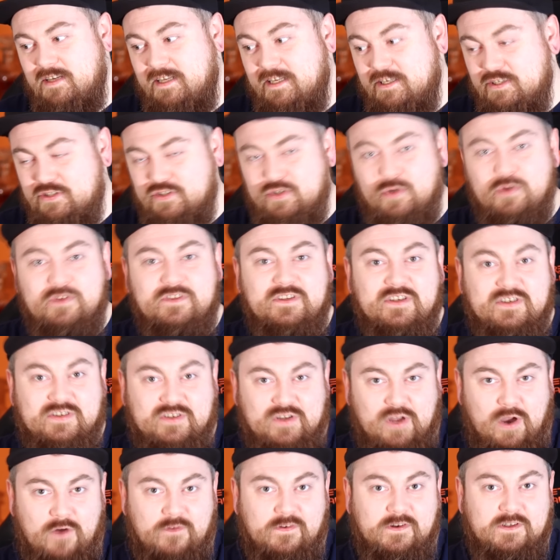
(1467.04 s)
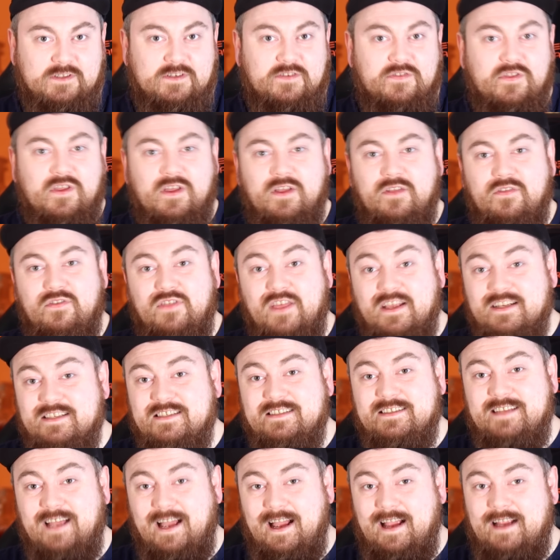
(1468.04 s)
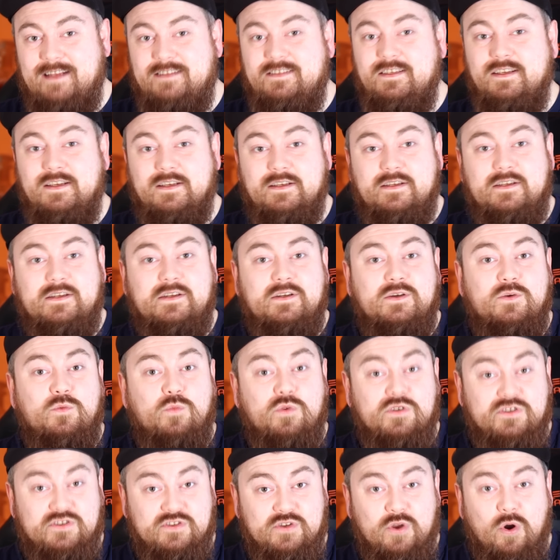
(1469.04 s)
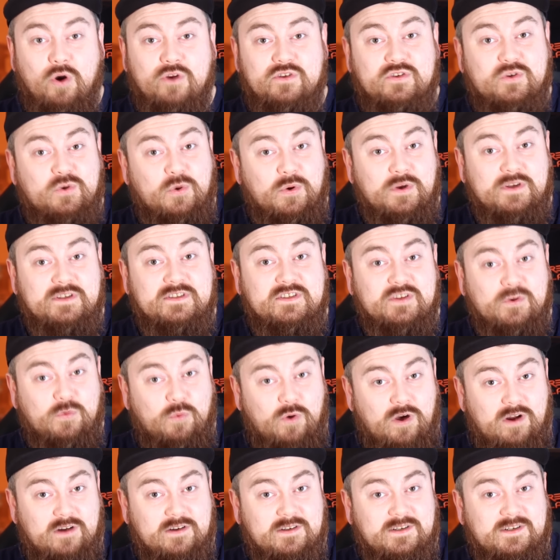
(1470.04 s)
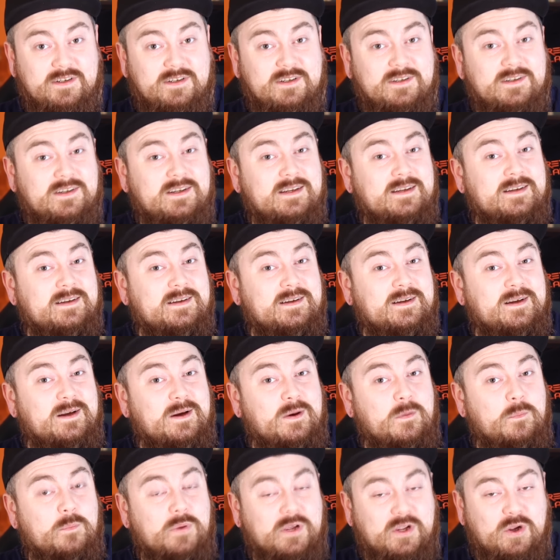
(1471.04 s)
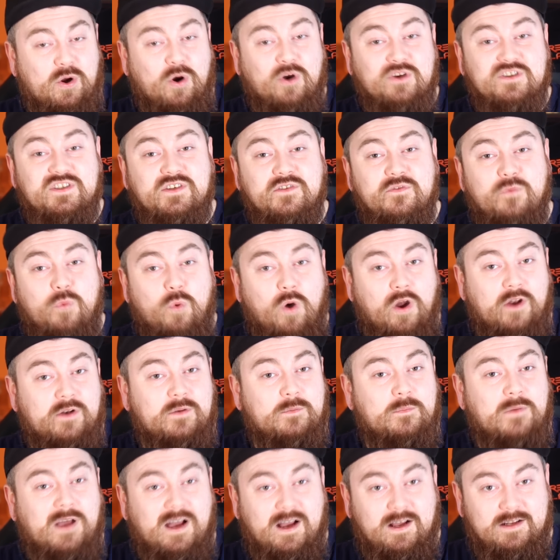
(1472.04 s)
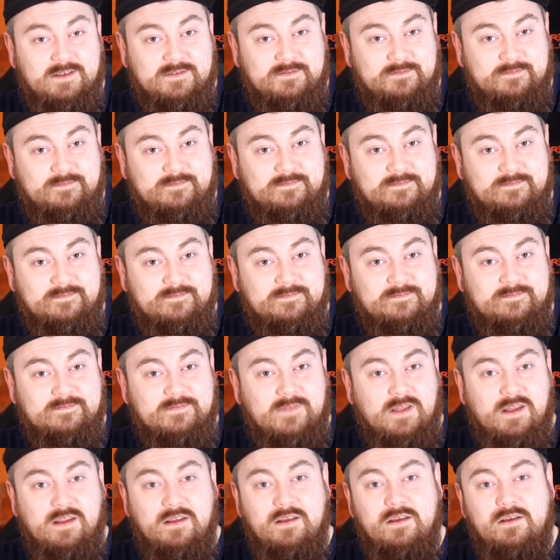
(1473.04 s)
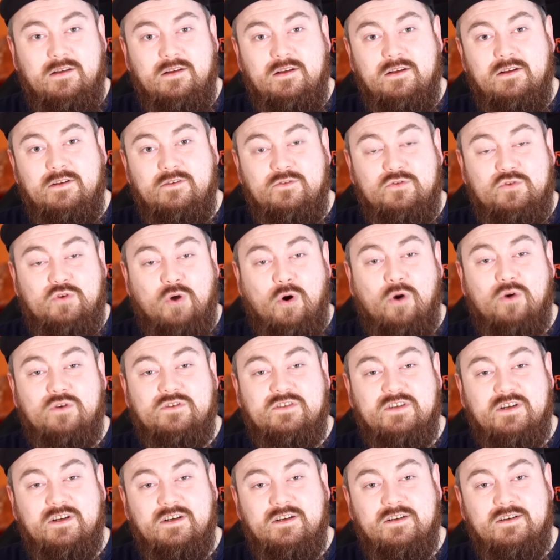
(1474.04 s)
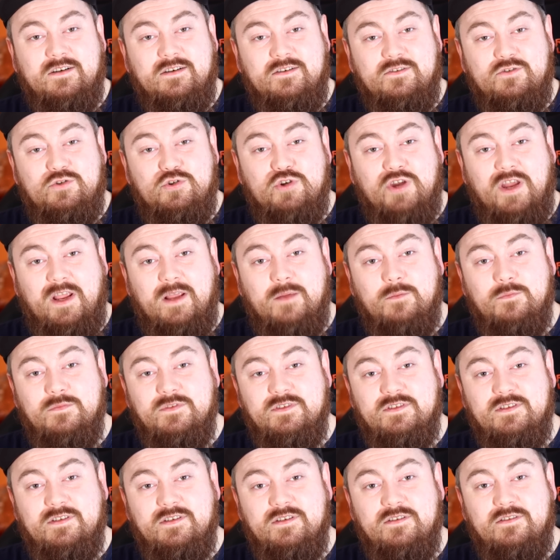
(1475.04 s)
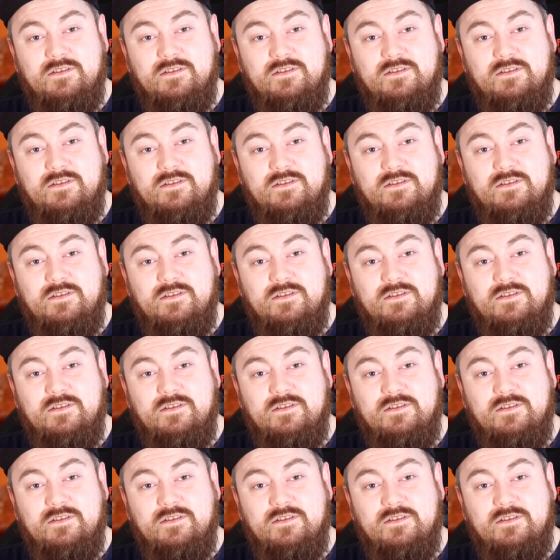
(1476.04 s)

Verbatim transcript: he soon discovered that this tactic was not going to work because of one man Dr. James